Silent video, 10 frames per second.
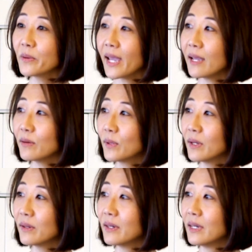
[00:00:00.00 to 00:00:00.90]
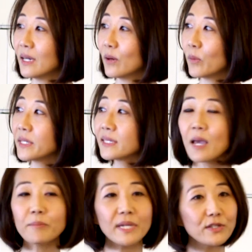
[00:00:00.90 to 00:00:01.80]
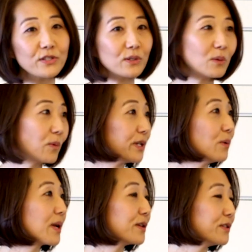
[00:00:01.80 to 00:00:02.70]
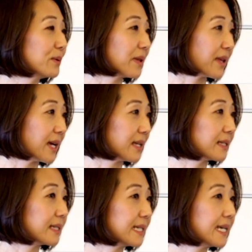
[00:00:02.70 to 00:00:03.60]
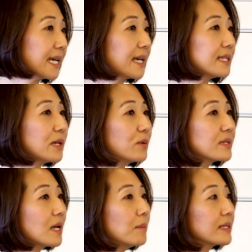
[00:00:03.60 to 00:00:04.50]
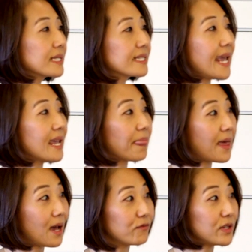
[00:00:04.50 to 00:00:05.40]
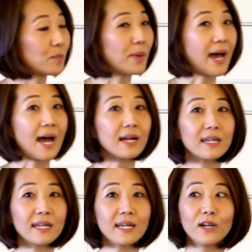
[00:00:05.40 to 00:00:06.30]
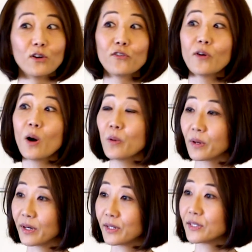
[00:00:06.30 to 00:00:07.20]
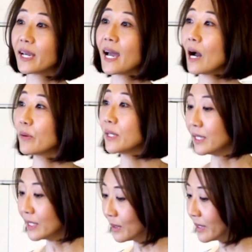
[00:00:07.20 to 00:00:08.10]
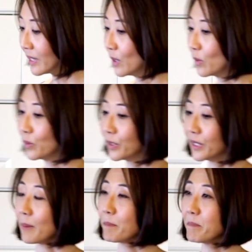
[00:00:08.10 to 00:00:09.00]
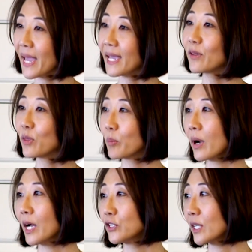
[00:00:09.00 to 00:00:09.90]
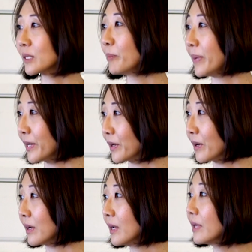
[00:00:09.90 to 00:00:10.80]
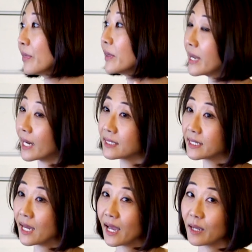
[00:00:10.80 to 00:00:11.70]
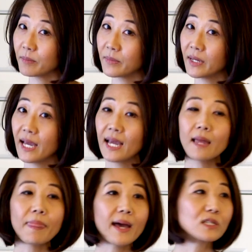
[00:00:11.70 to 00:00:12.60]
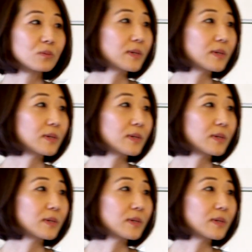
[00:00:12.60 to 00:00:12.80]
okay, well, what does that mean to you? And what do you want to do with it? And he was able to take that feedback forward to how he would make the project better the next time. And that's